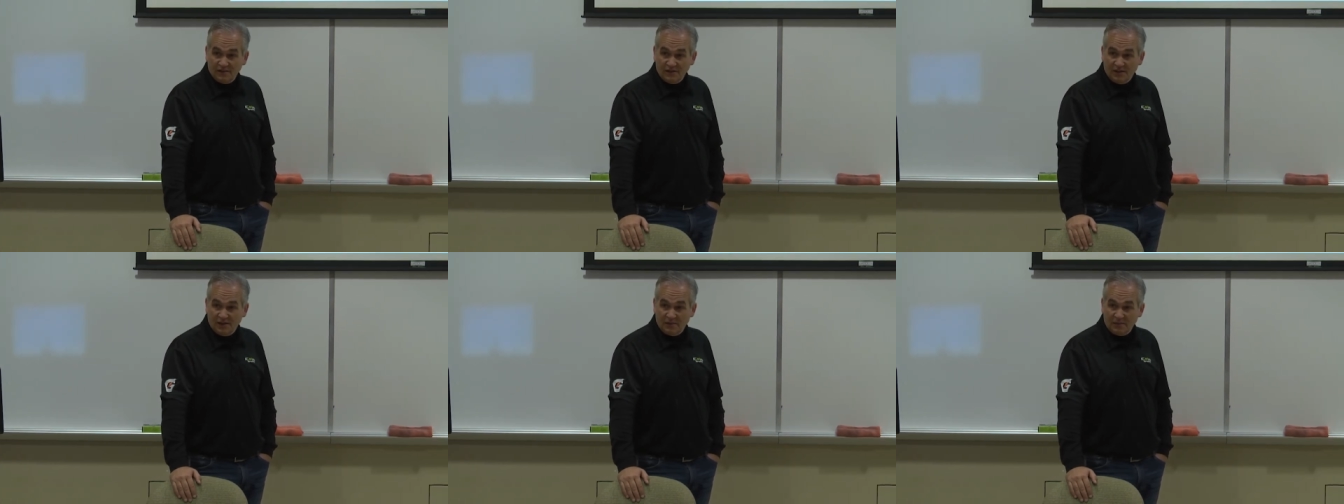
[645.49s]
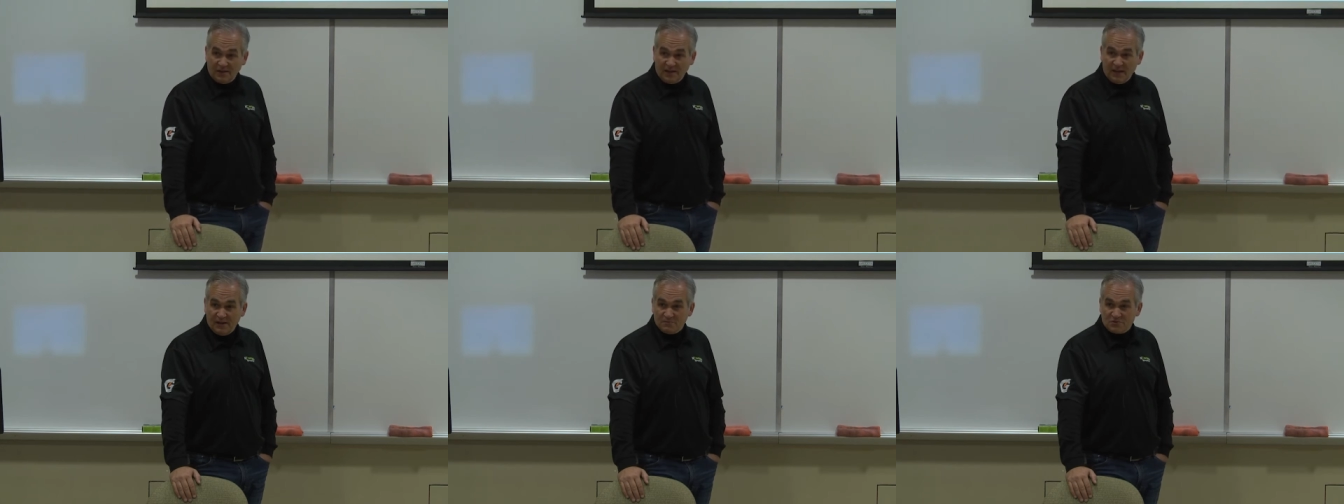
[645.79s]
uh,
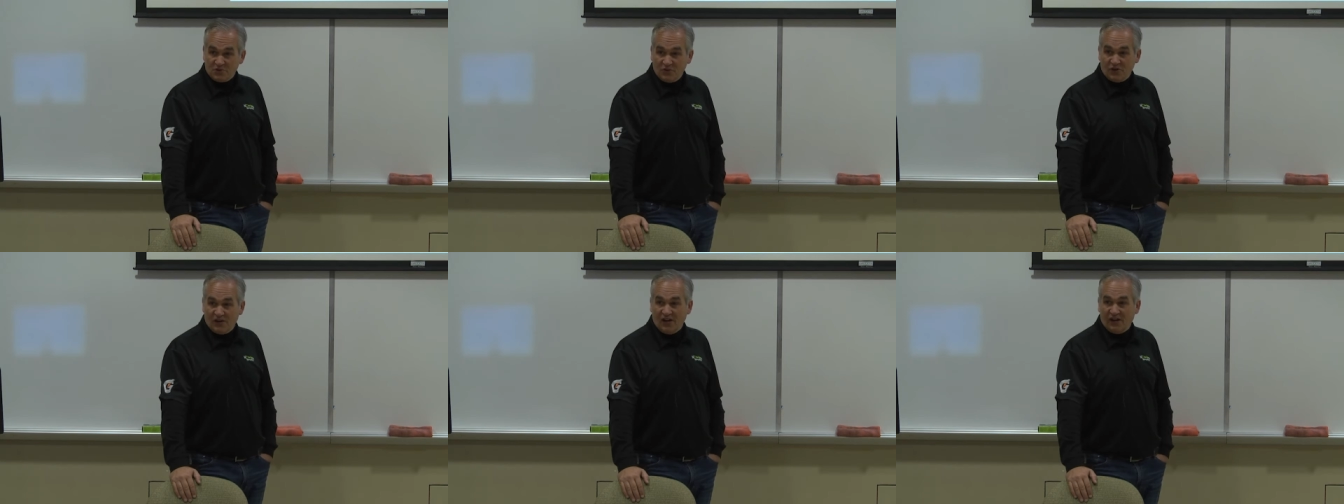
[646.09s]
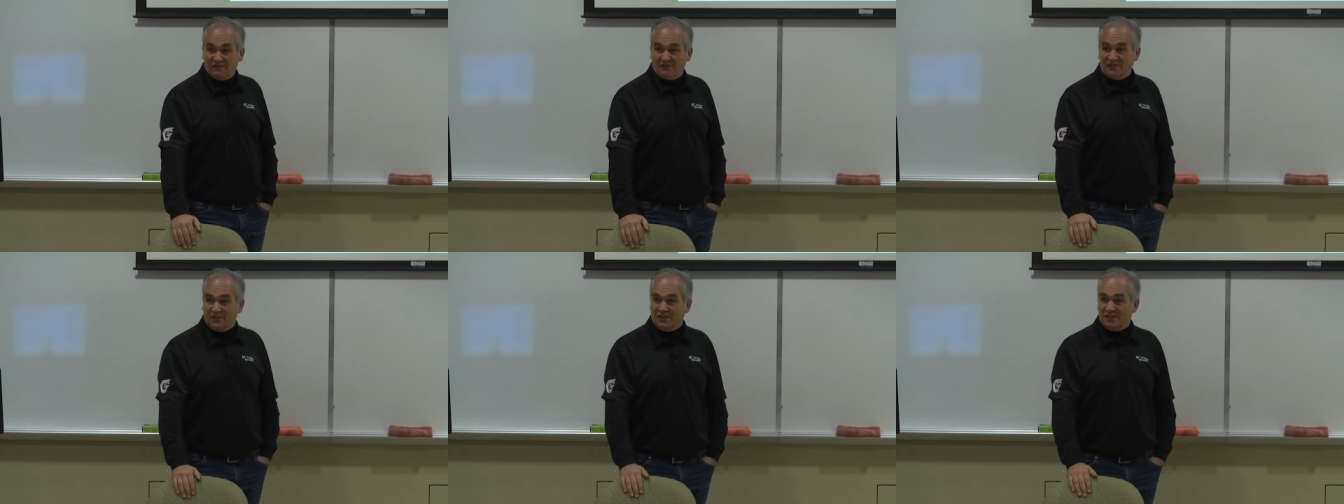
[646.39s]
became so
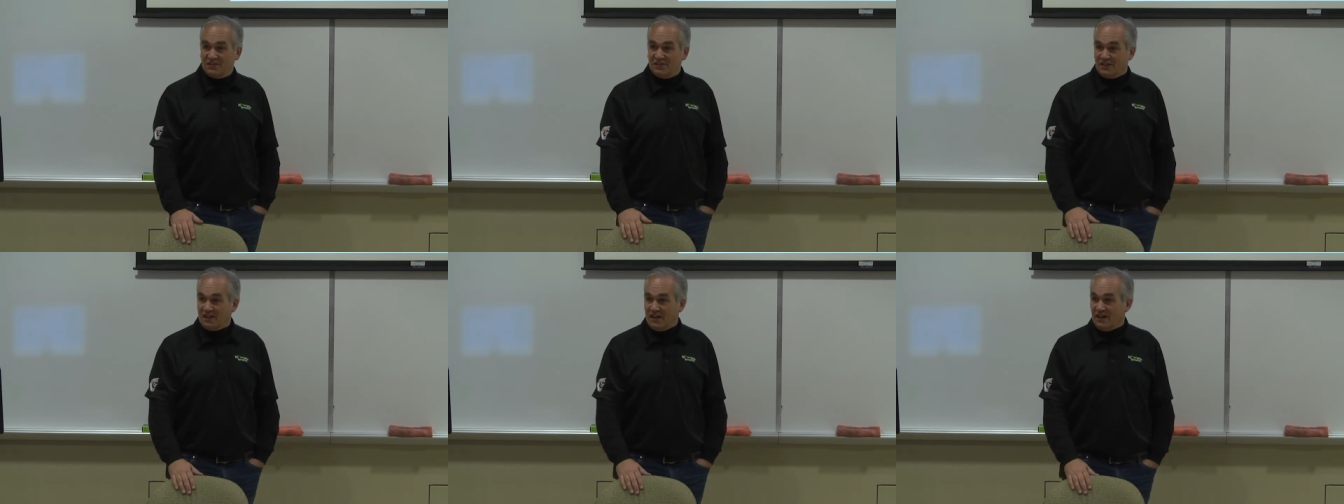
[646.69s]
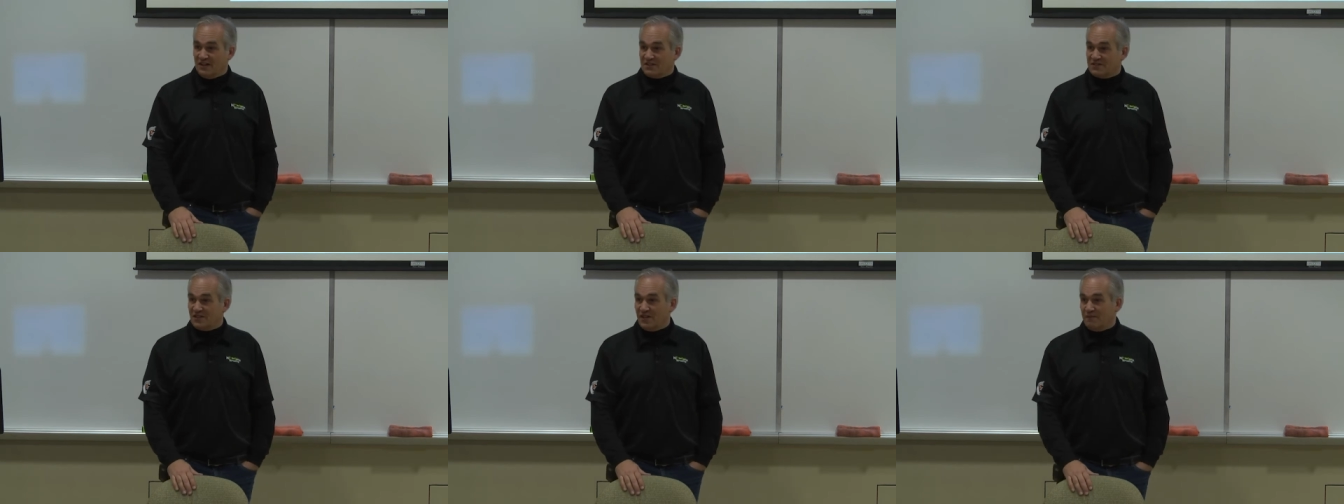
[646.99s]
confident in the
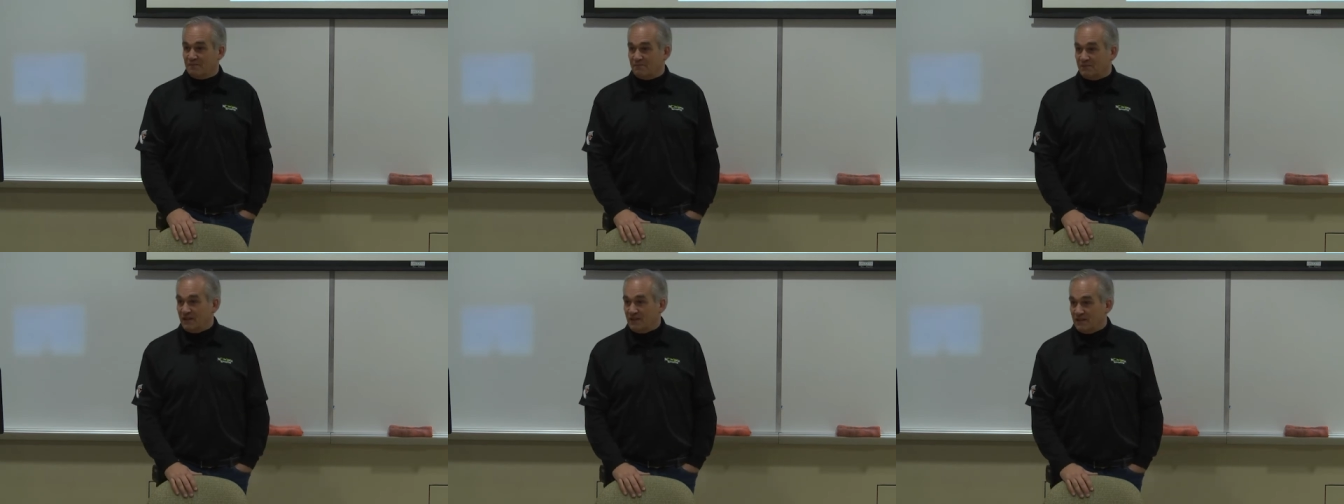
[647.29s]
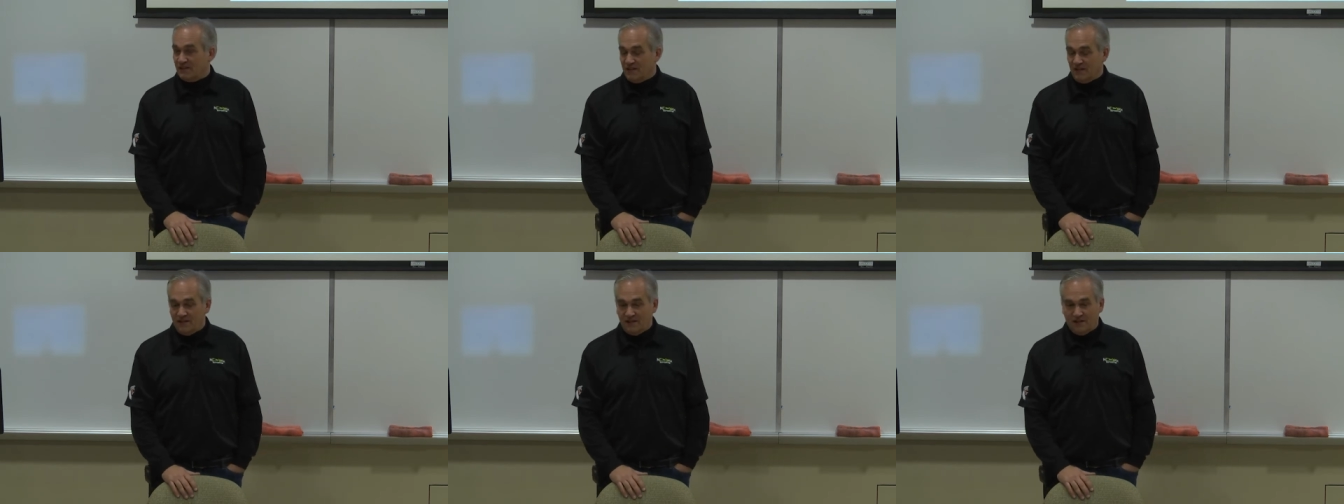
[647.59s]
concept
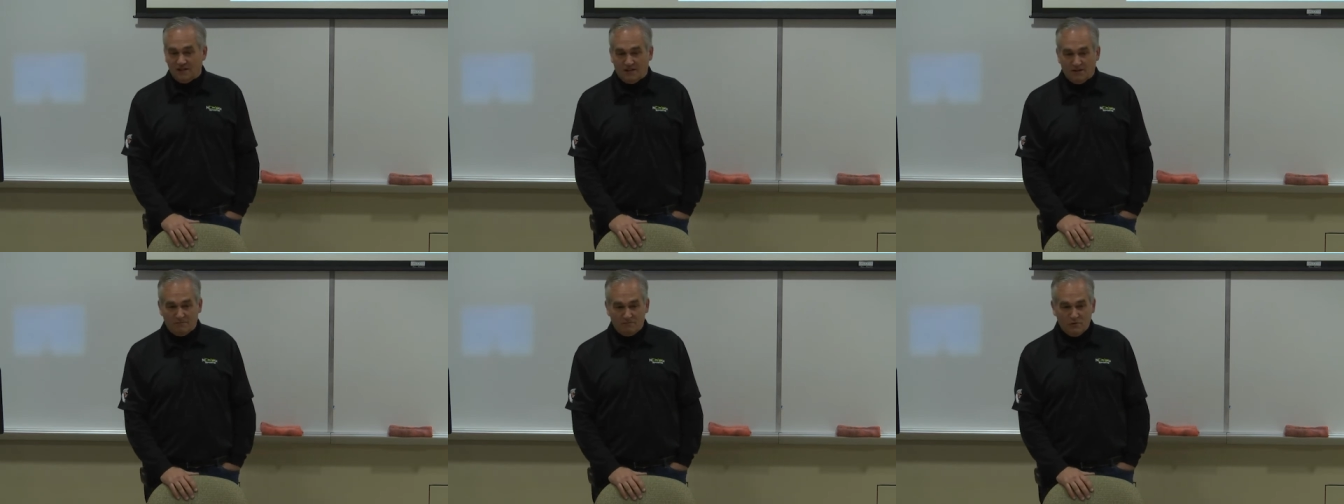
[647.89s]
that he uh,